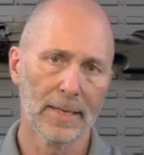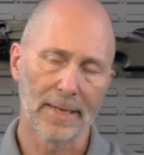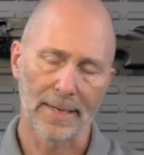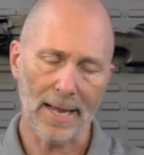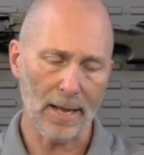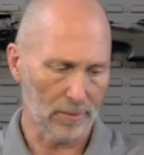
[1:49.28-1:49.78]

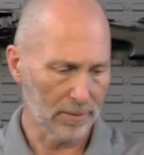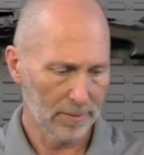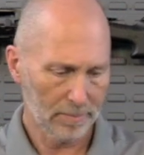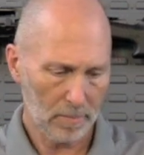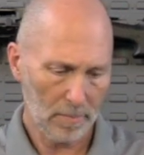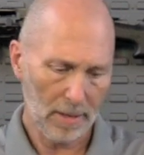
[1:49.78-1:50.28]
Now,
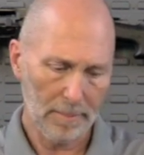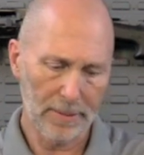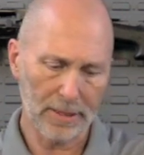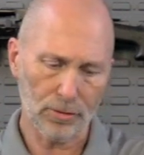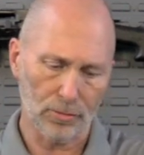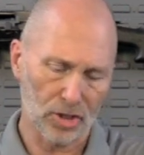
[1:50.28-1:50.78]

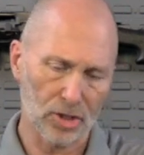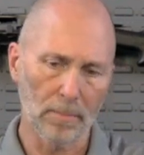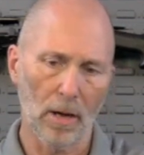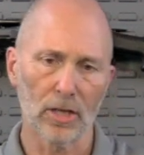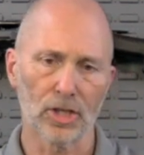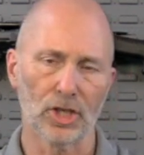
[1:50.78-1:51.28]
picture a
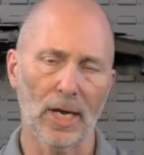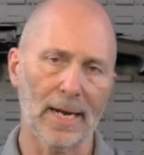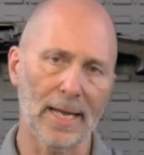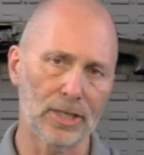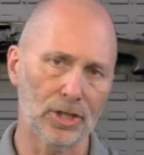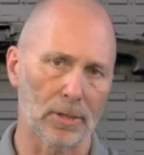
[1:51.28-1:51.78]
small jet
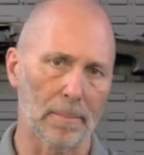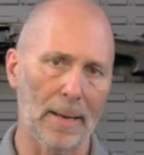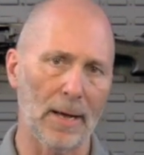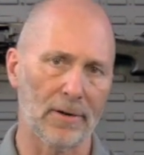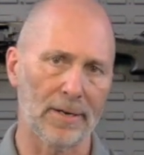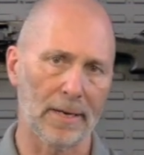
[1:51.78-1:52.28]
engine
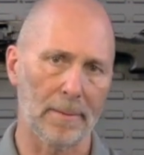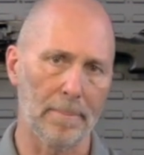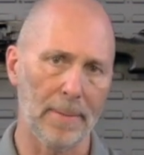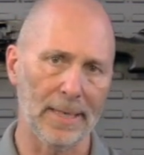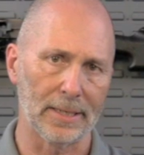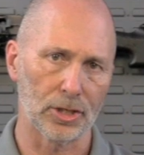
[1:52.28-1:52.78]
mounted on a
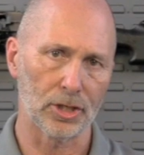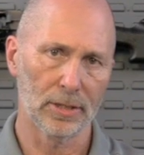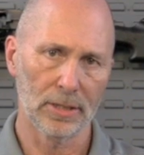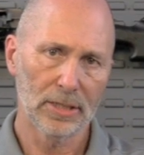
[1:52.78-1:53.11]
bench.